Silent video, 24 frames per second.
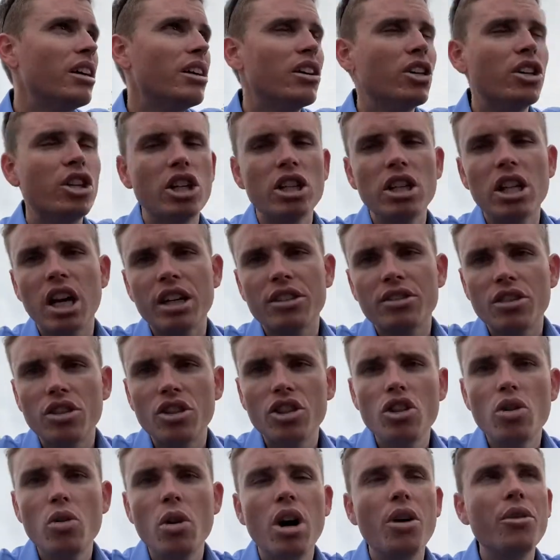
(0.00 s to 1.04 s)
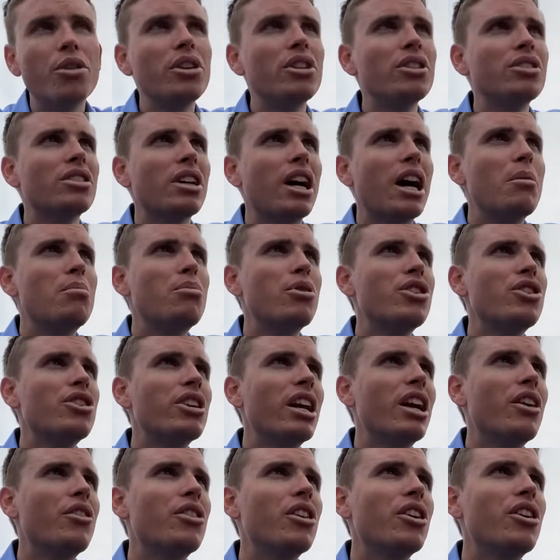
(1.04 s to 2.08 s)
good luck to the new owners. I
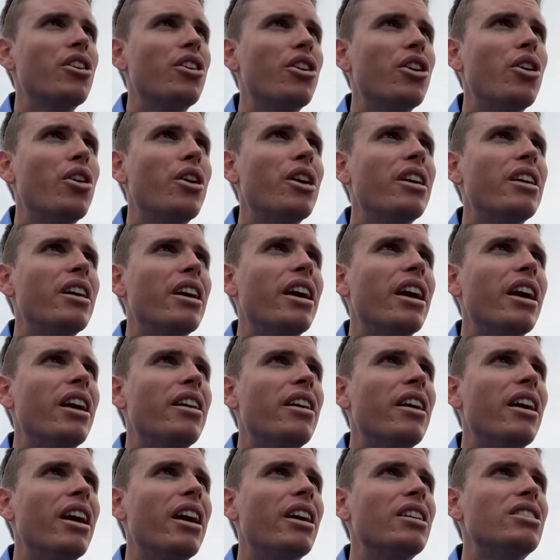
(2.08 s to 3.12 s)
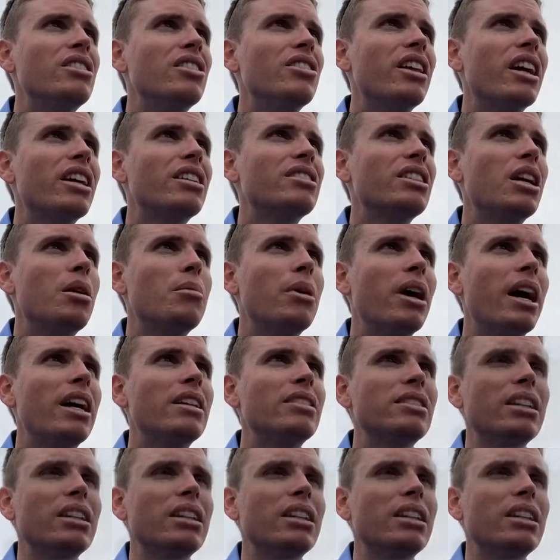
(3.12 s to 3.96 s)
appreciate everything you're doing, and uh, until next time, guys,